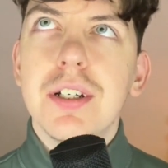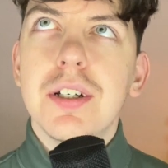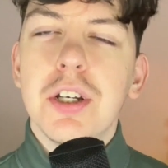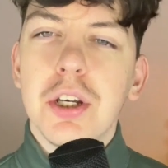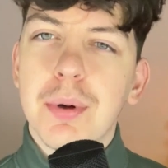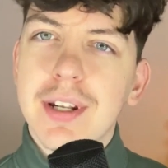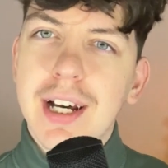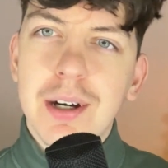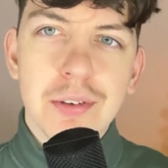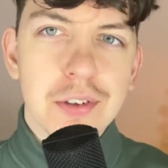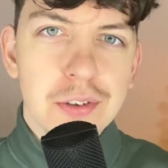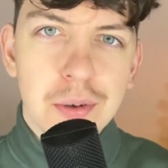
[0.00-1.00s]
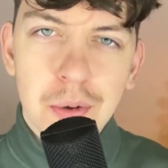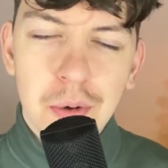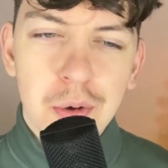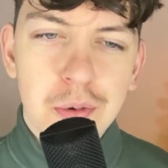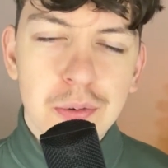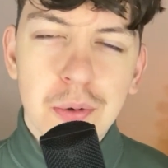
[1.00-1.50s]
who are now just
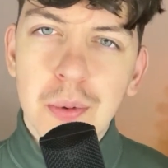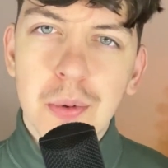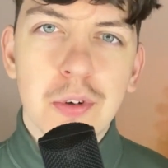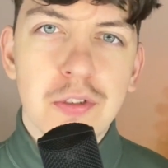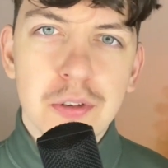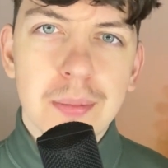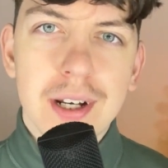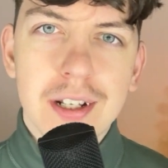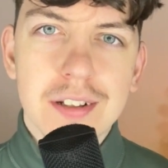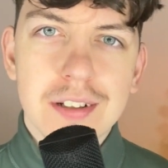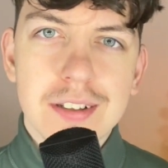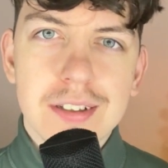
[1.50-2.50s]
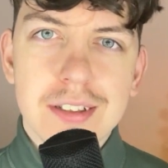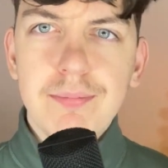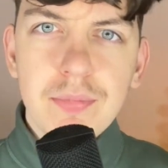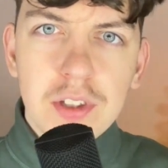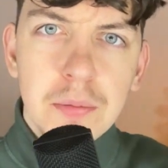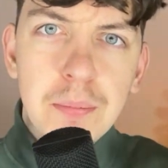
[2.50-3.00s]
awful managers.
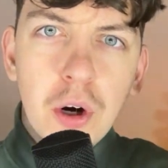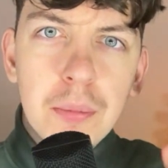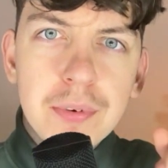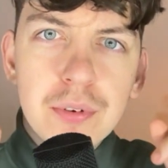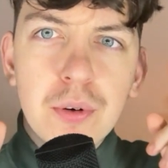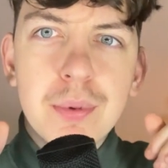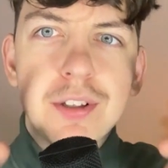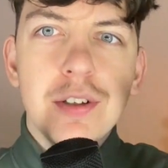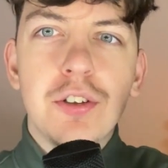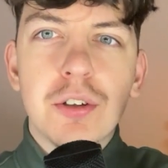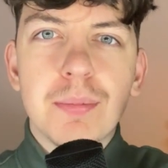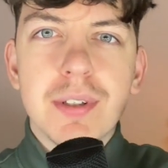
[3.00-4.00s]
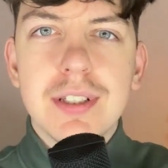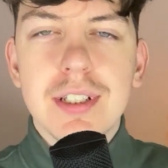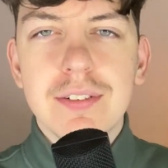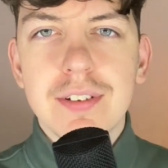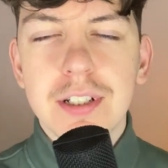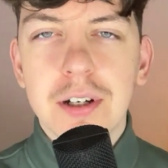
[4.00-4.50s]
But before we do jump into
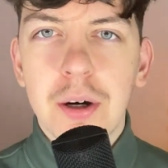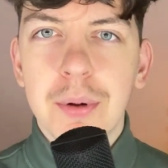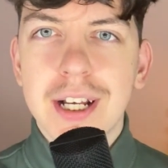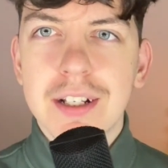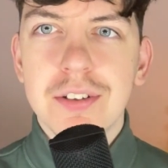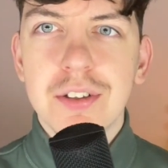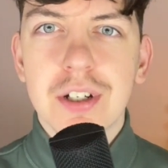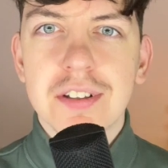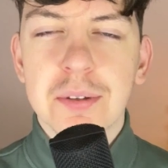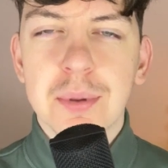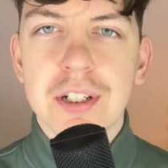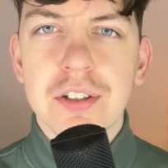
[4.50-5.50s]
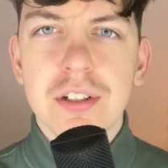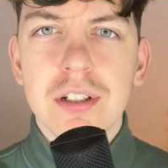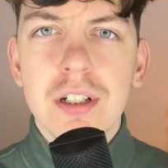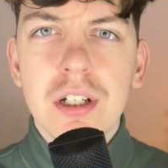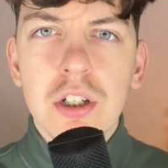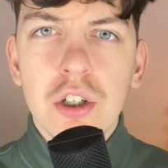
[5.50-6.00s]
the video, I want to ask you guys a question.
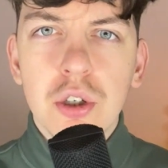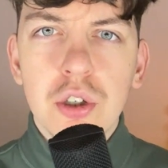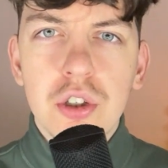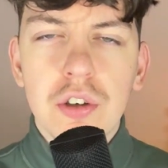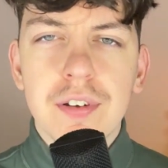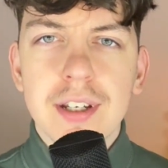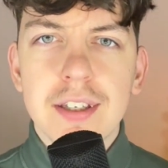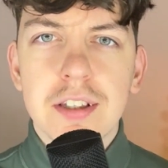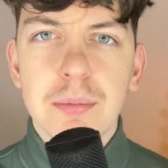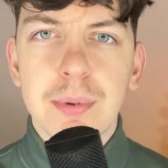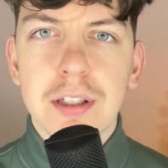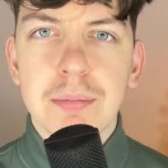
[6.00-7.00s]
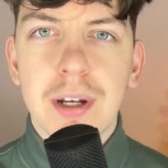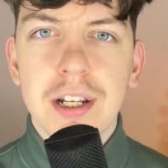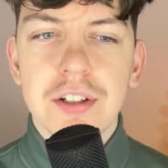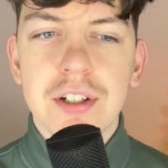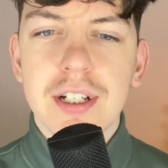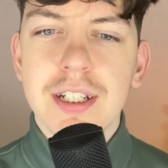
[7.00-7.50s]
Who do you think is the best
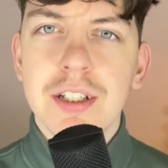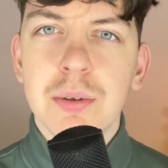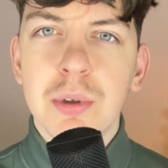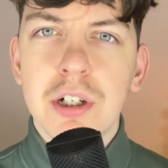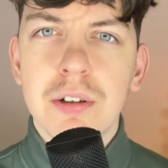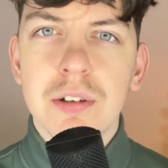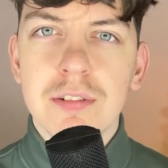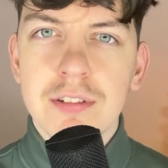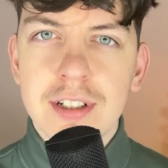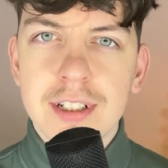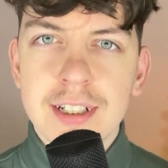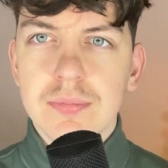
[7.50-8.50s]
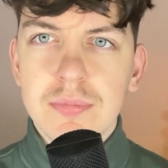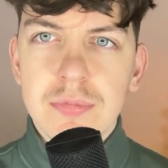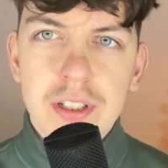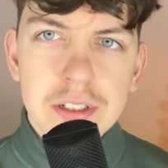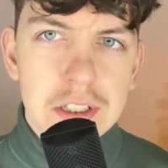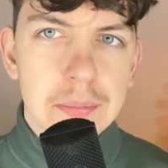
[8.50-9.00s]
manager in the world right now?
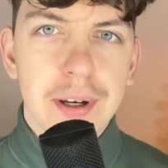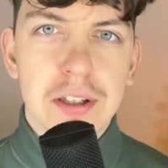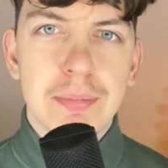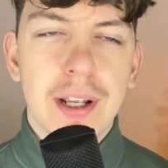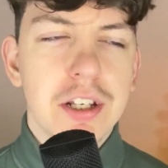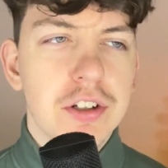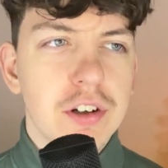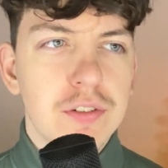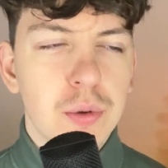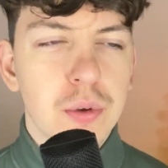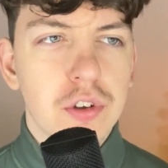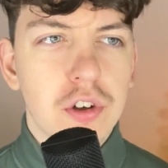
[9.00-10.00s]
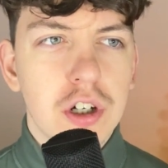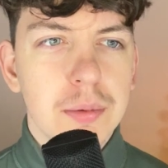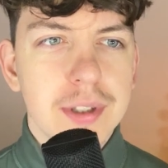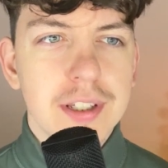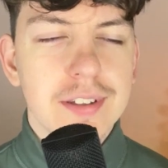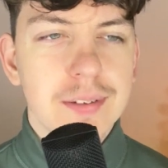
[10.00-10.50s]
The best manager of all time
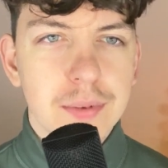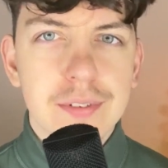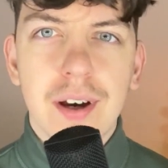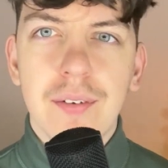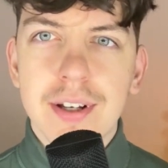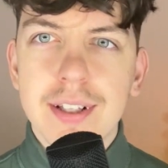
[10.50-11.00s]
is, without a